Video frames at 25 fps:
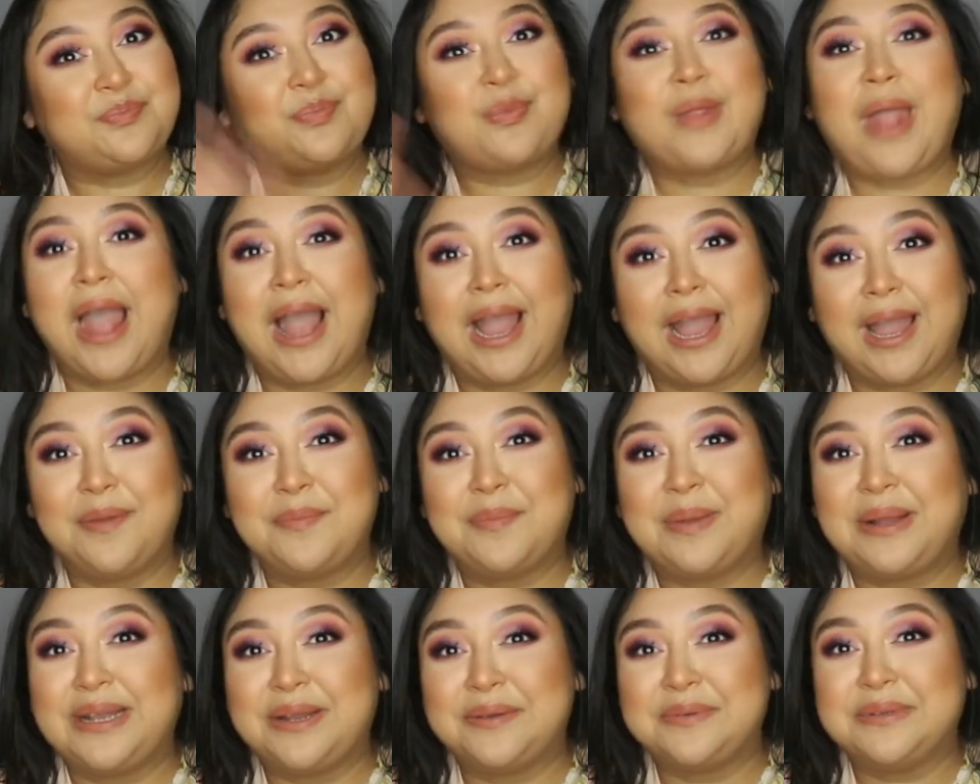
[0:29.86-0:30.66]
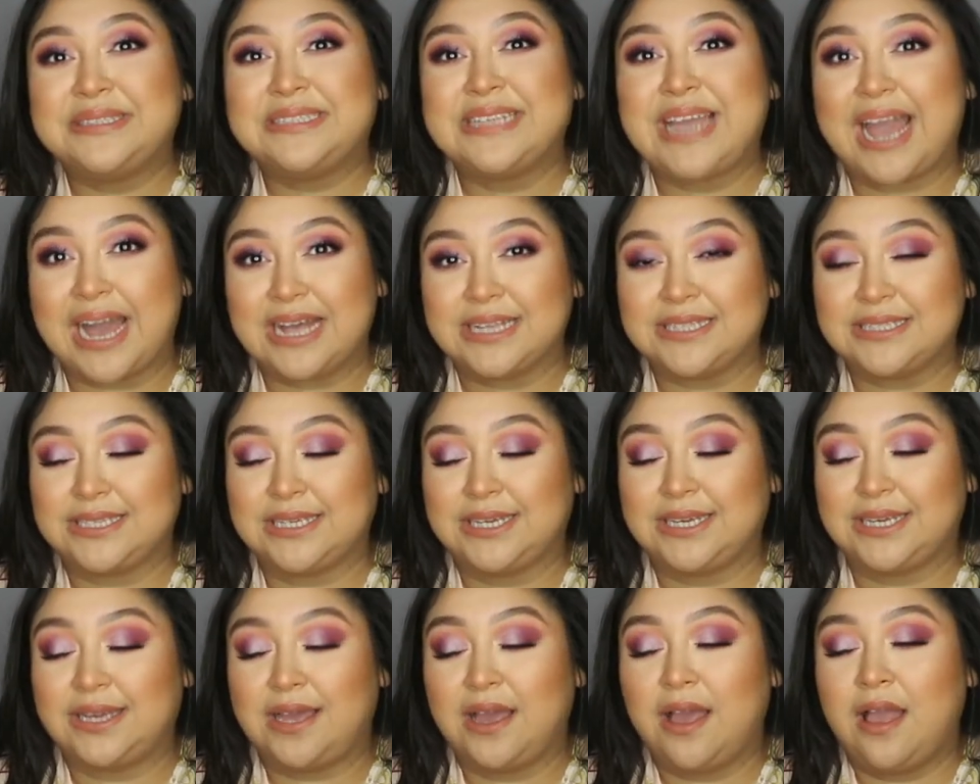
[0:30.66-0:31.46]
hi, my name is
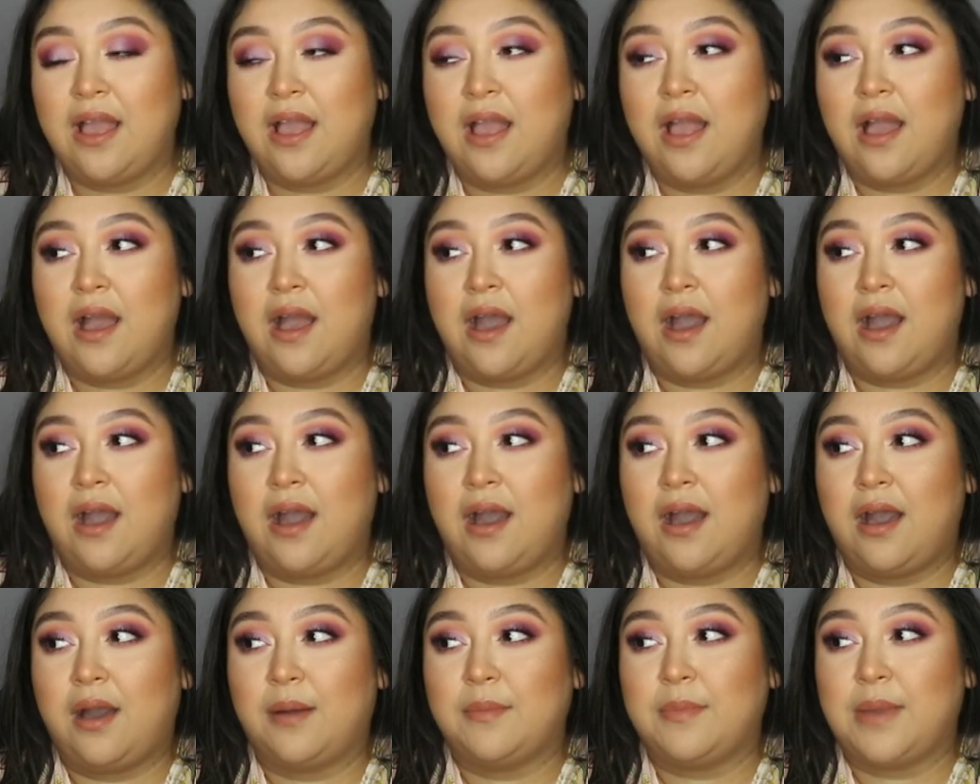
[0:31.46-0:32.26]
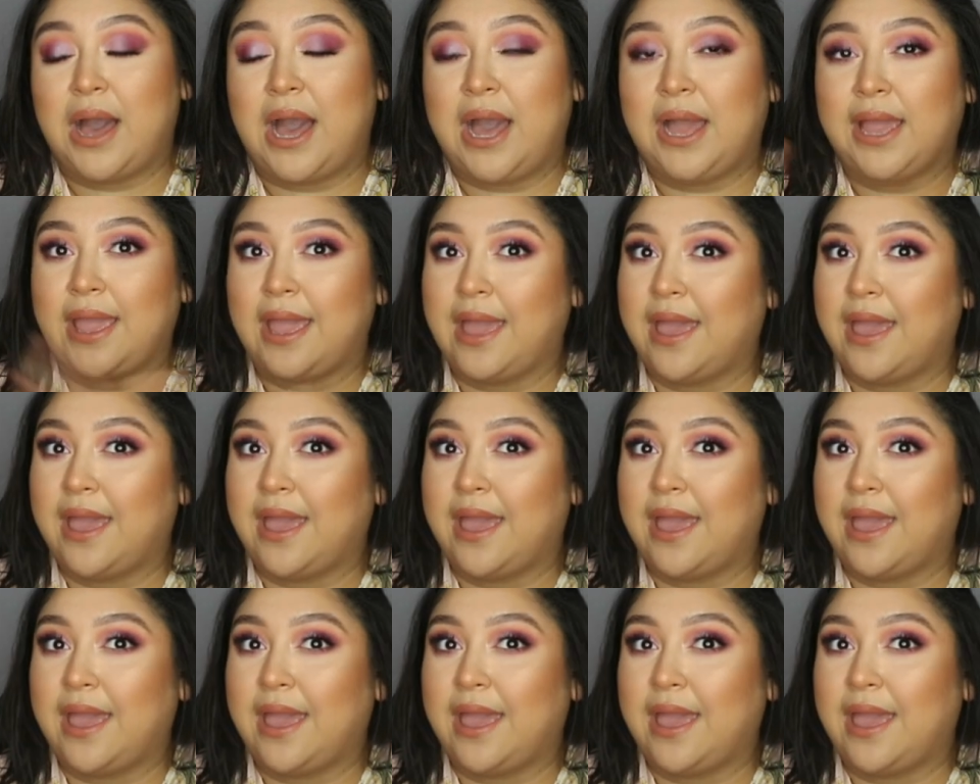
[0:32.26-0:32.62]
Cassie. I